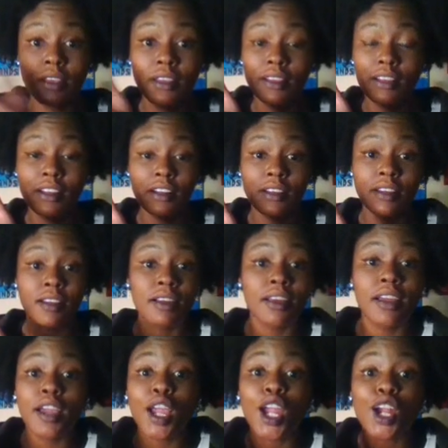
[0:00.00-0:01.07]
Look,
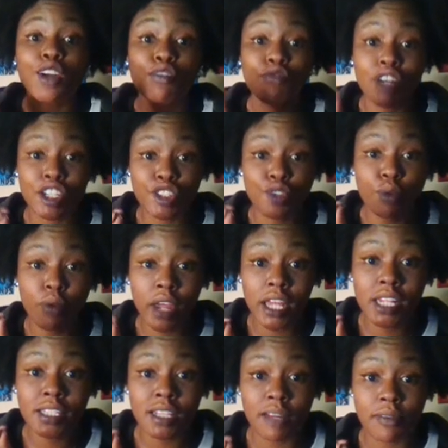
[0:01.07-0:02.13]
retrograde
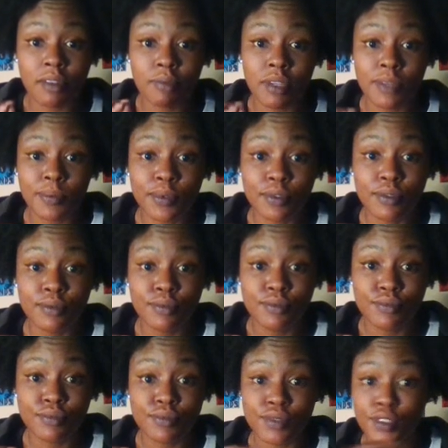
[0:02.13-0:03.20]
is coming, people.
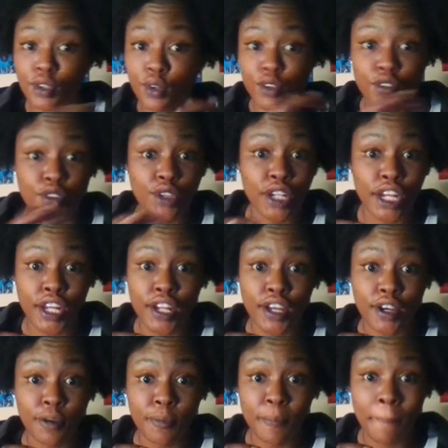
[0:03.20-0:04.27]
So if you didn't know,